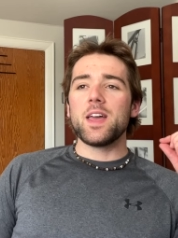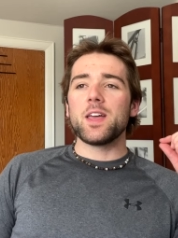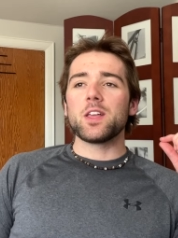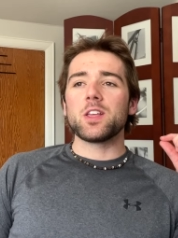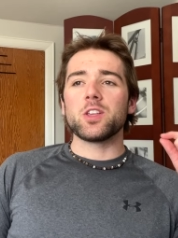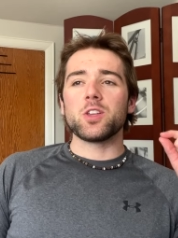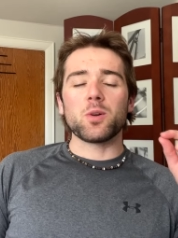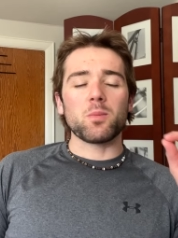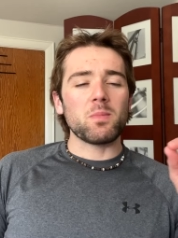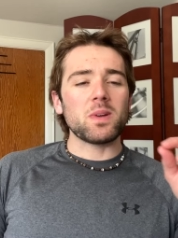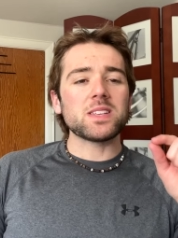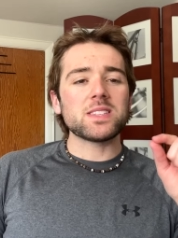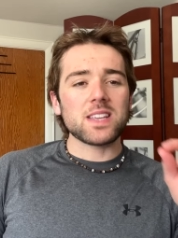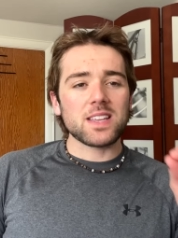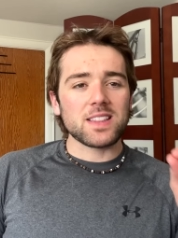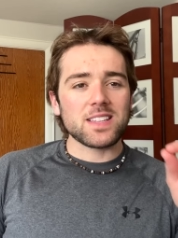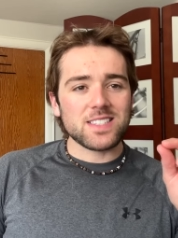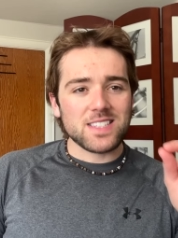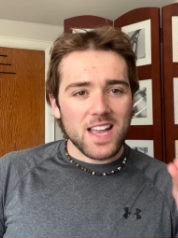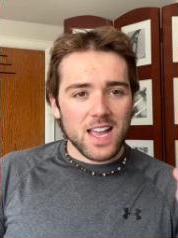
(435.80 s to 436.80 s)
You're missing
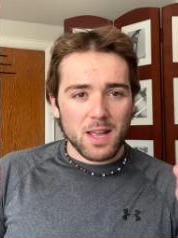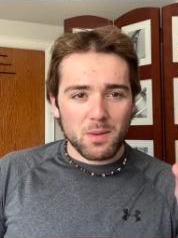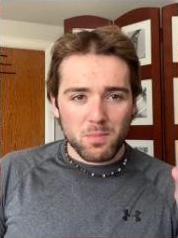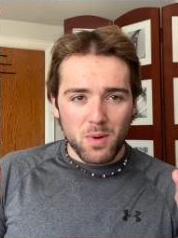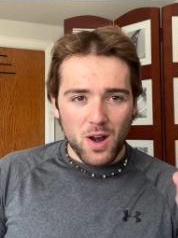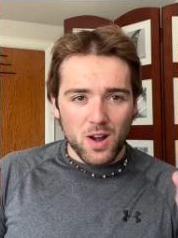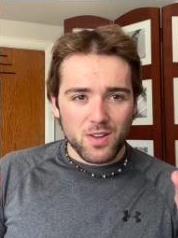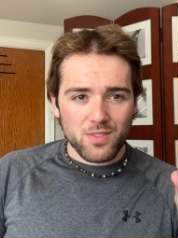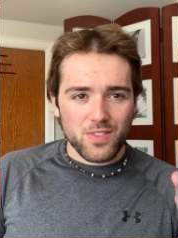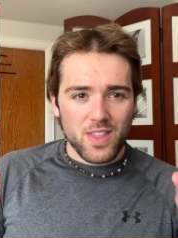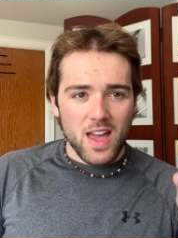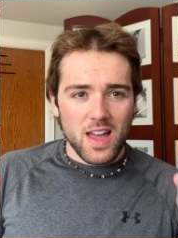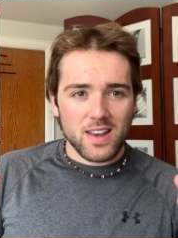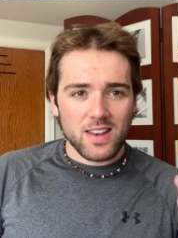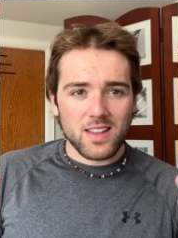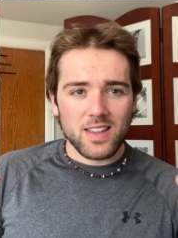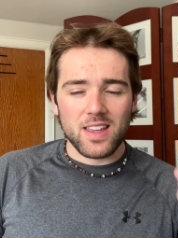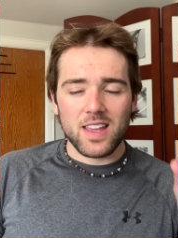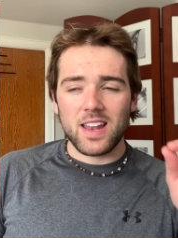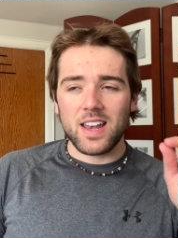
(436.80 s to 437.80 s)
the second part of that.
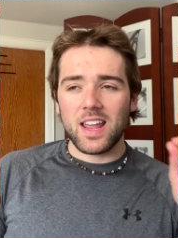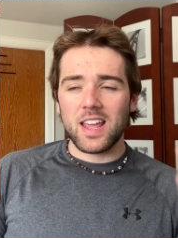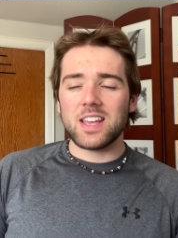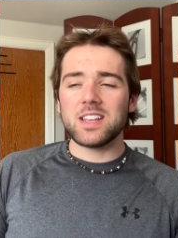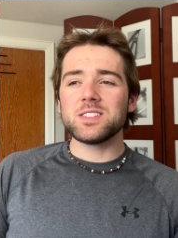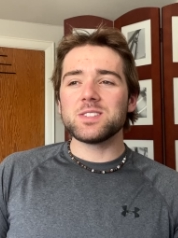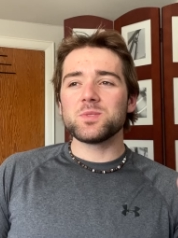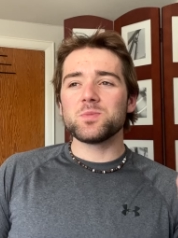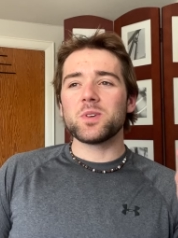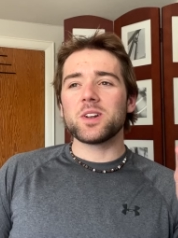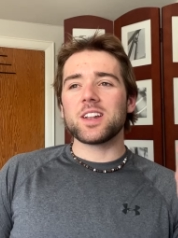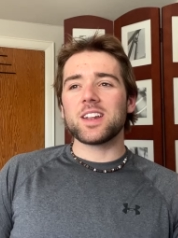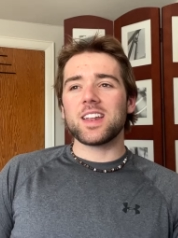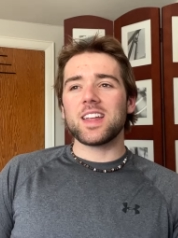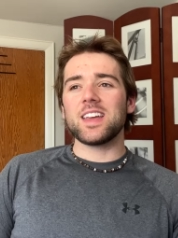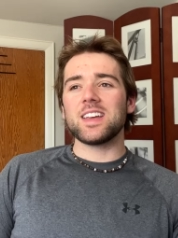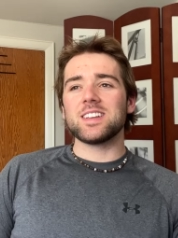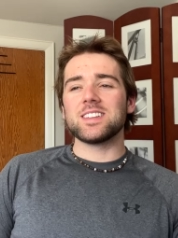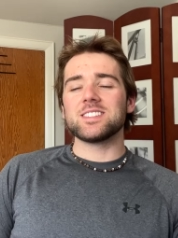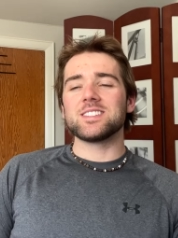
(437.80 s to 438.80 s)
It is what it
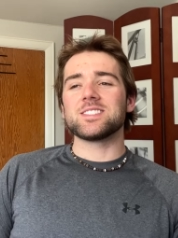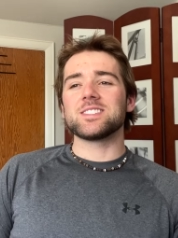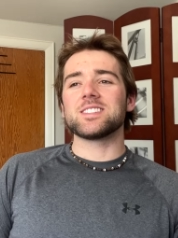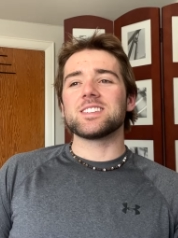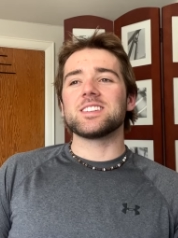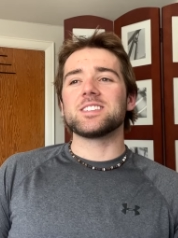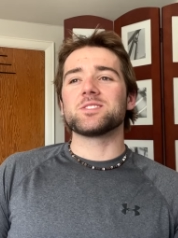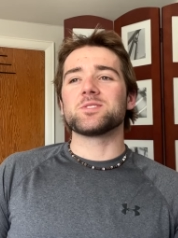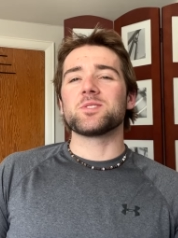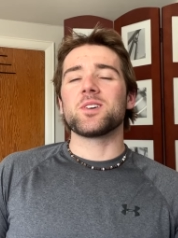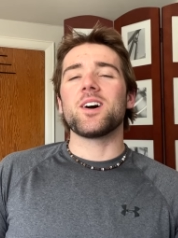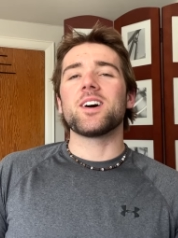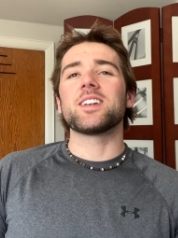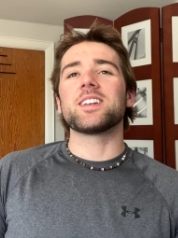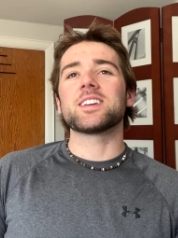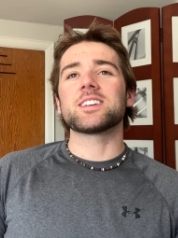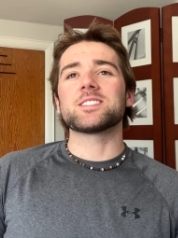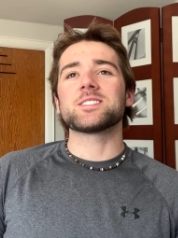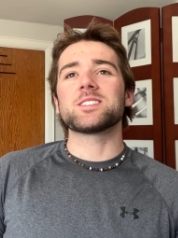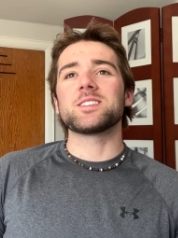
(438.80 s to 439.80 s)
is is not an
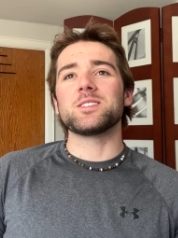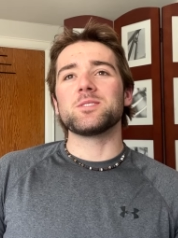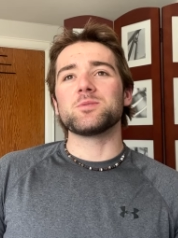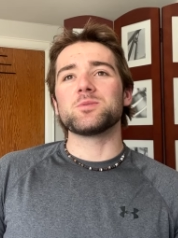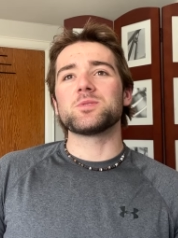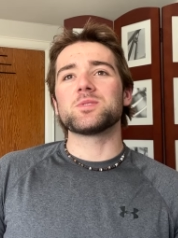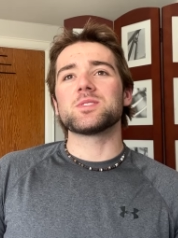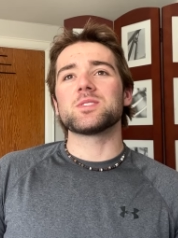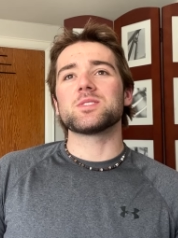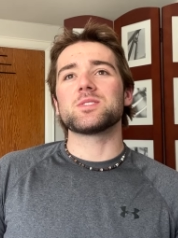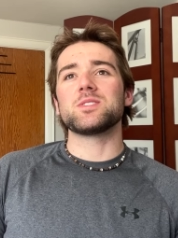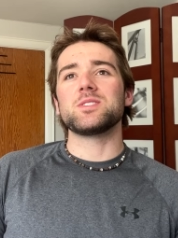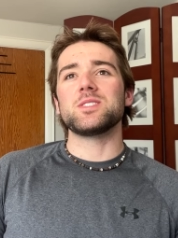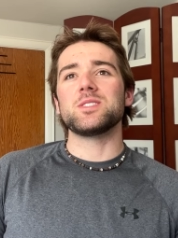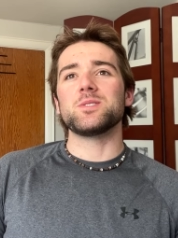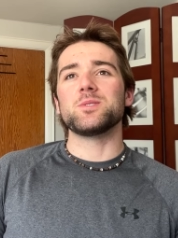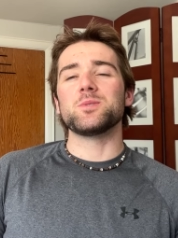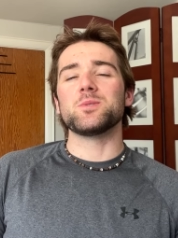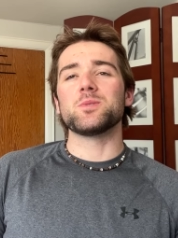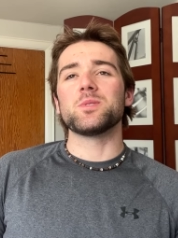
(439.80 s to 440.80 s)
excuse
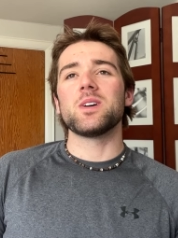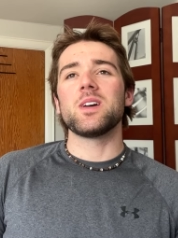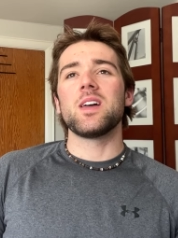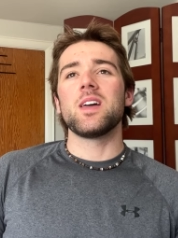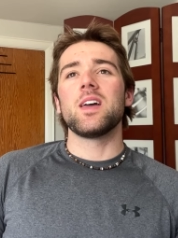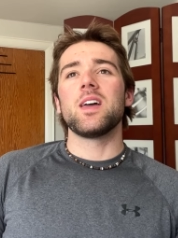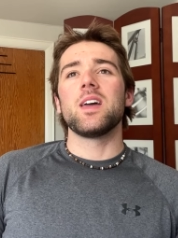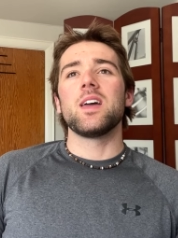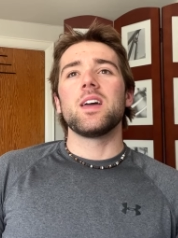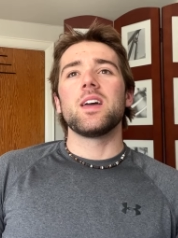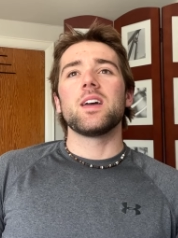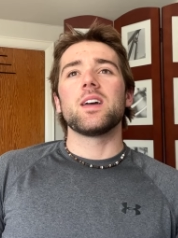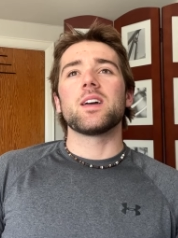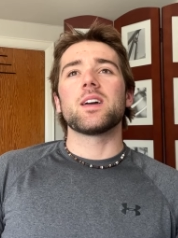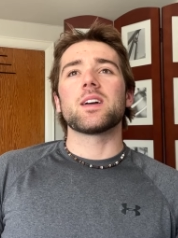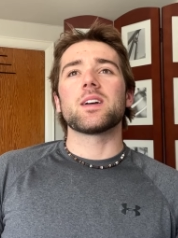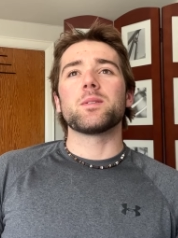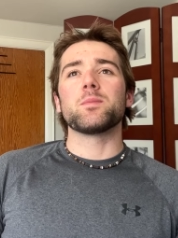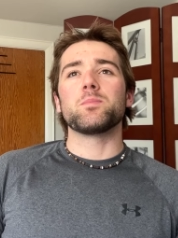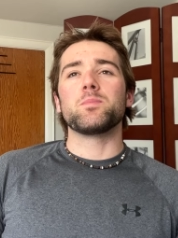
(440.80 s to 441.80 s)
to
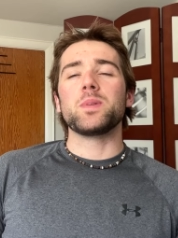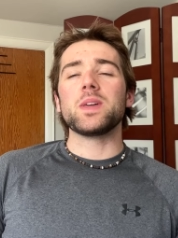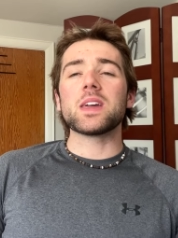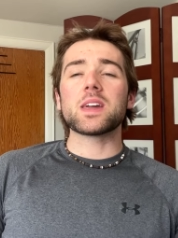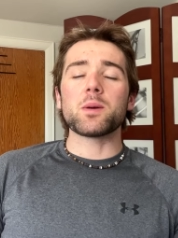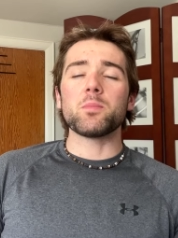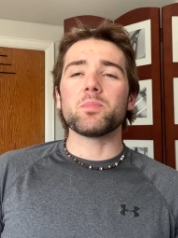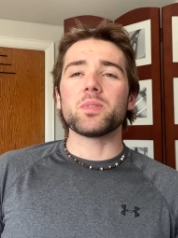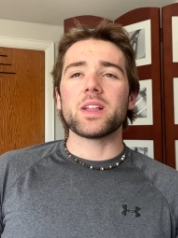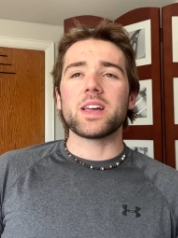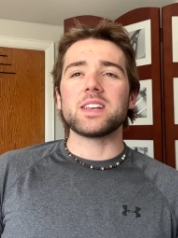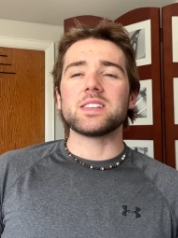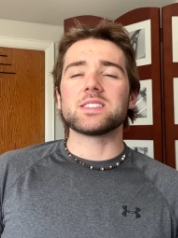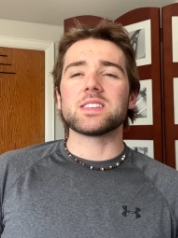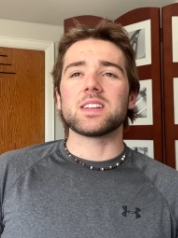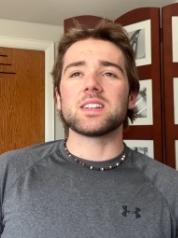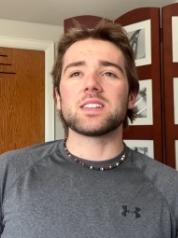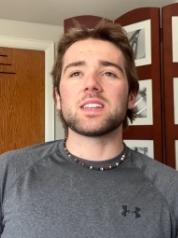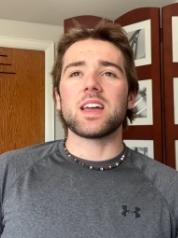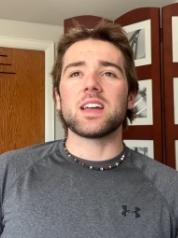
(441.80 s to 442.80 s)
be
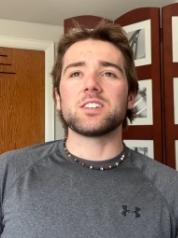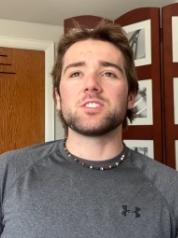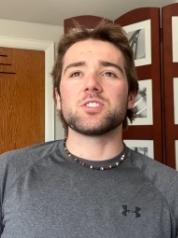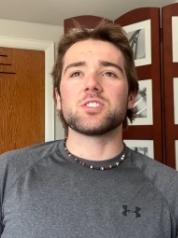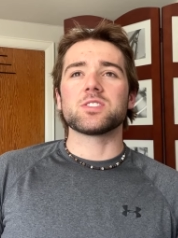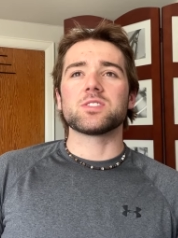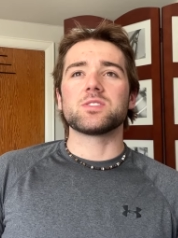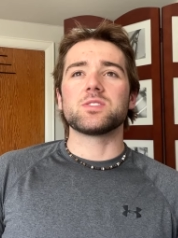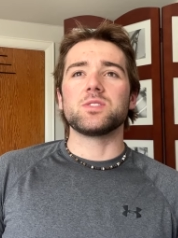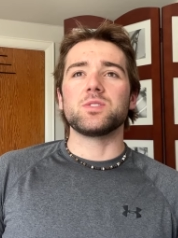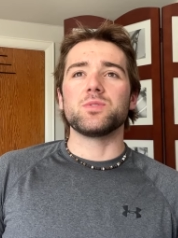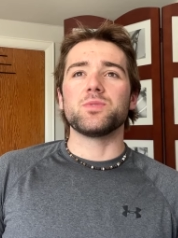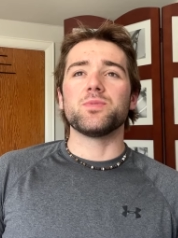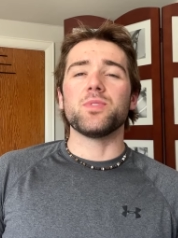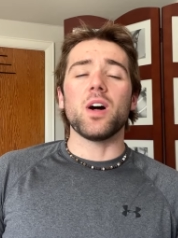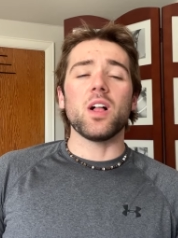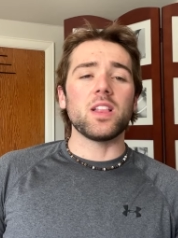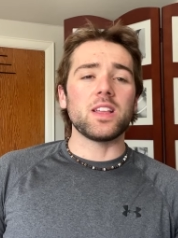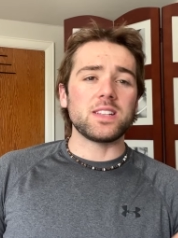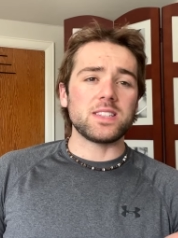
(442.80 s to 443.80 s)
complacent and just to
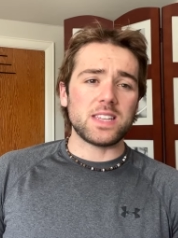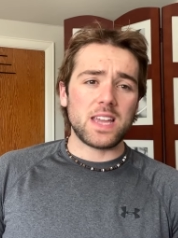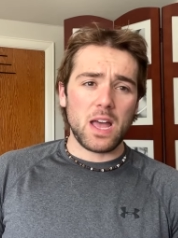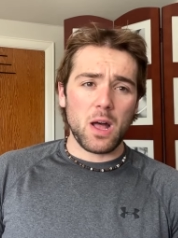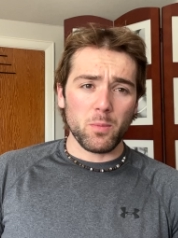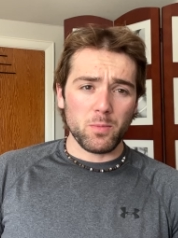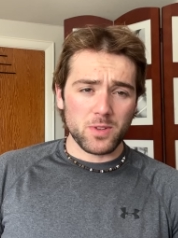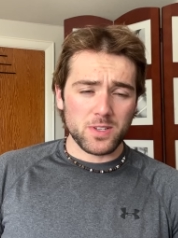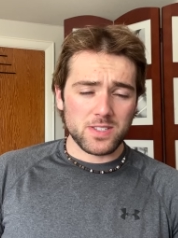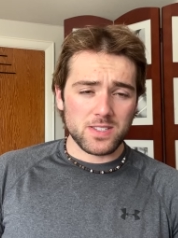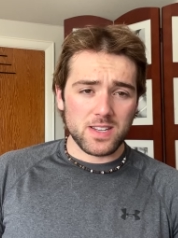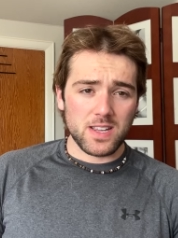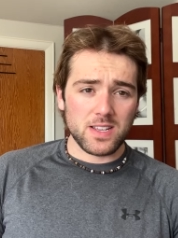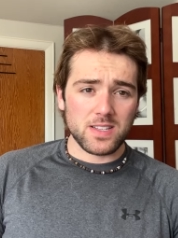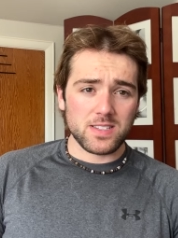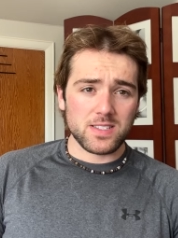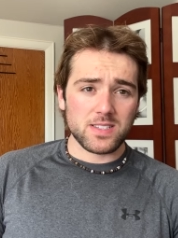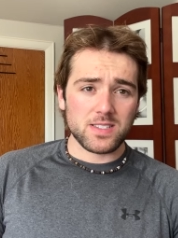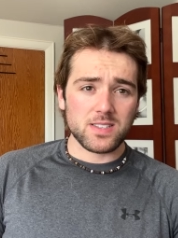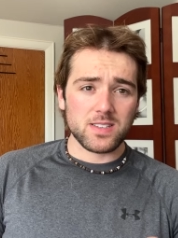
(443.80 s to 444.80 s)
fall into
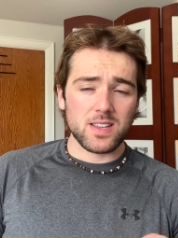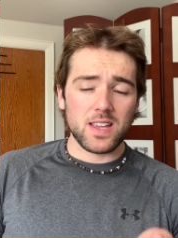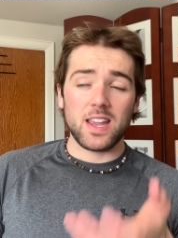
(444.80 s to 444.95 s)
helplessness.